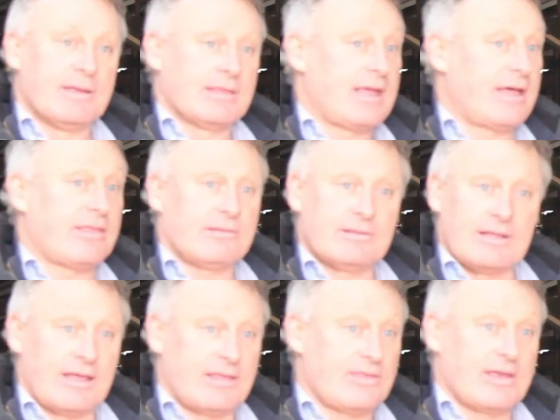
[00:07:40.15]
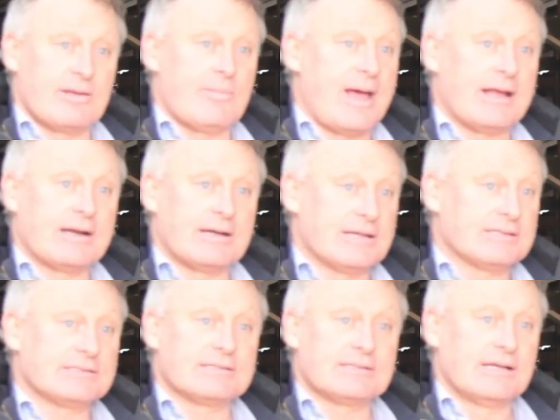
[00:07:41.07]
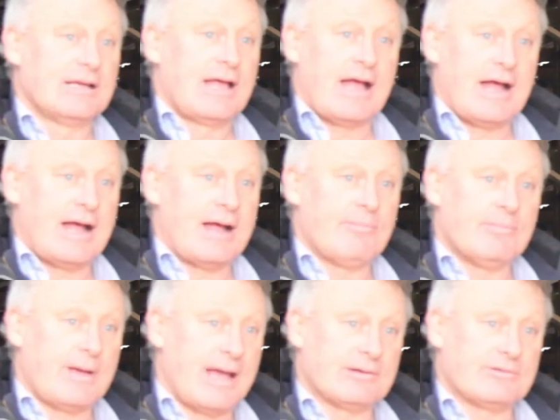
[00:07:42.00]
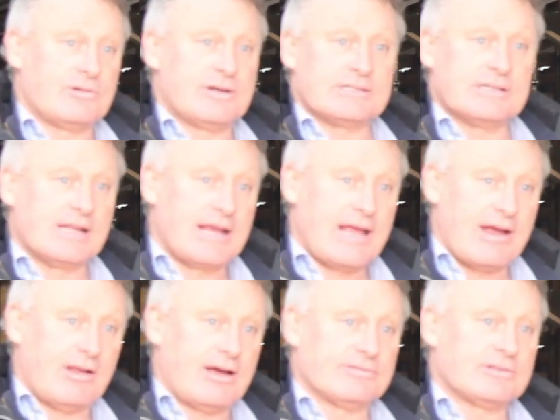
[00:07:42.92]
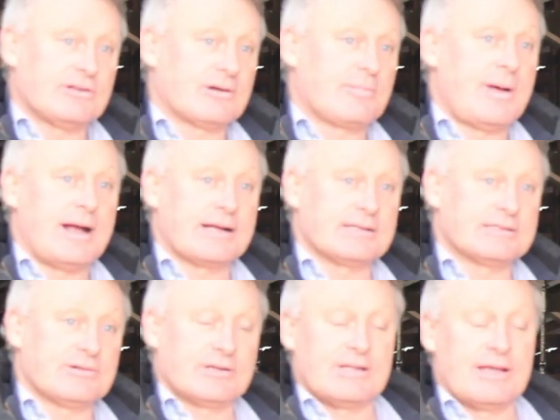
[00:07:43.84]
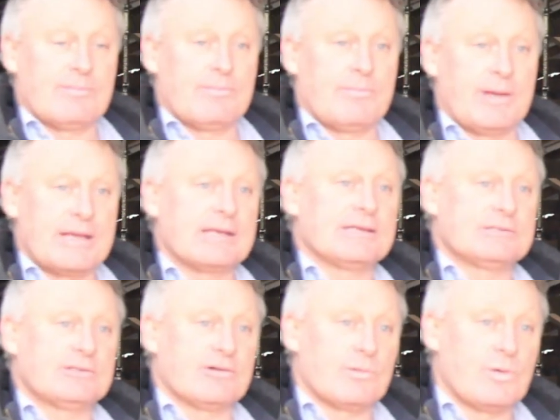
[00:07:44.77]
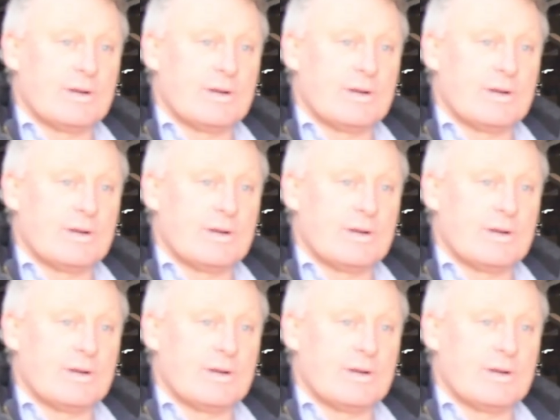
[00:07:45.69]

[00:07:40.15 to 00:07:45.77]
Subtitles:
The other thing about it is, traditionally our livestock markets are at their peak during